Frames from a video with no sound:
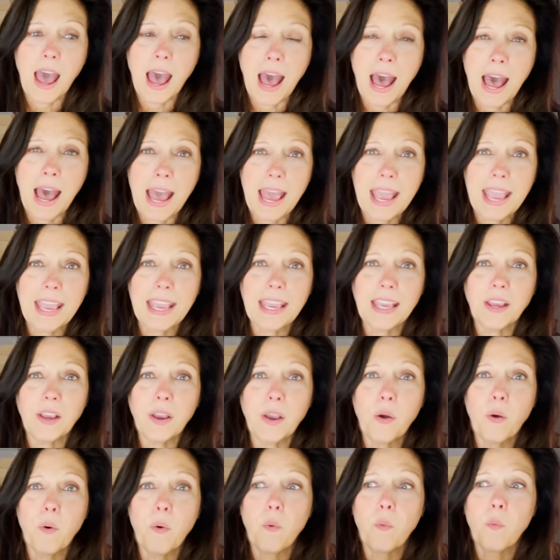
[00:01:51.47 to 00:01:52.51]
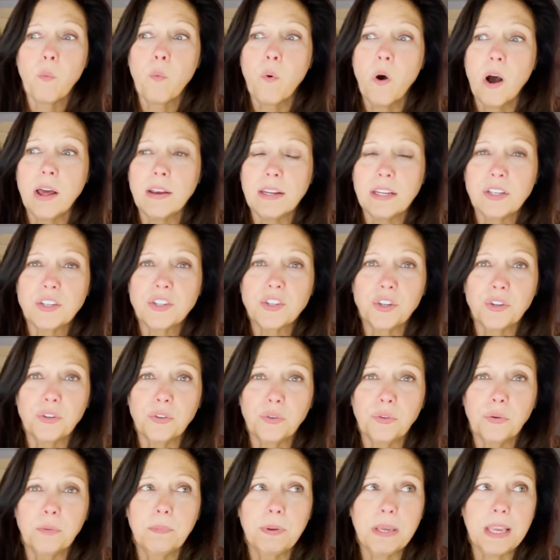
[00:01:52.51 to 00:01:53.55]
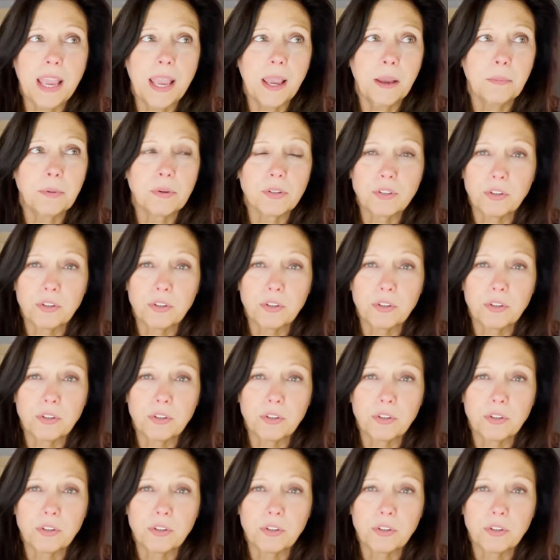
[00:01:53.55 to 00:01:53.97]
I wanted to be able